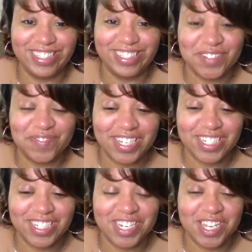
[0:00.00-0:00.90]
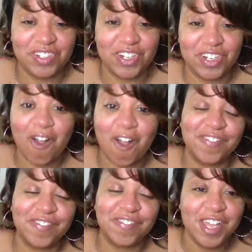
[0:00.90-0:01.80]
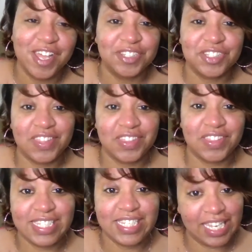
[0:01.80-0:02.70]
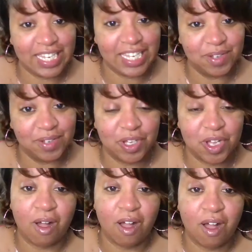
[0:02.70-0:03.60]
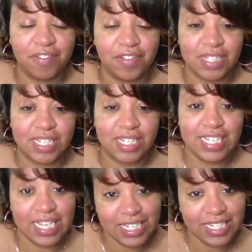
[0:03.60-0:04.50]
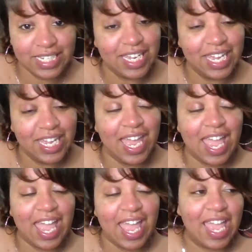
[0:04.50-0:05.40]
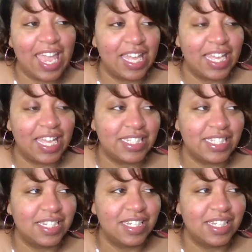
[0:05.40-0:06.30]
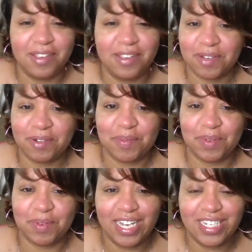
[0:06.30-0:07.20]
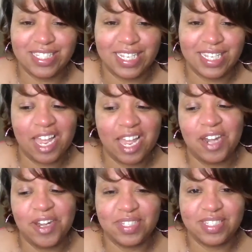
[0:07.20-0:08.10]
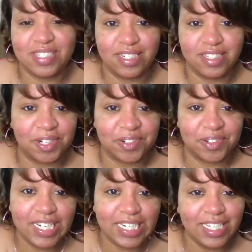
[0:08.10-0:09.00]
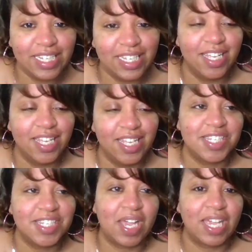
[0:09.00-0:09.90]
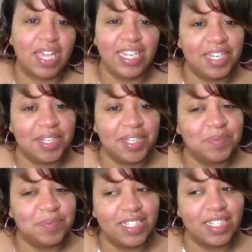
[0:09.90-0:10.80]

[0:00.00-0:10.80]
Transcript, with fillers: the convection oven off so that the ding would go off. And it was like, ding. And I was like, wait a minute, I just sat down. I know it's not done already. So I get up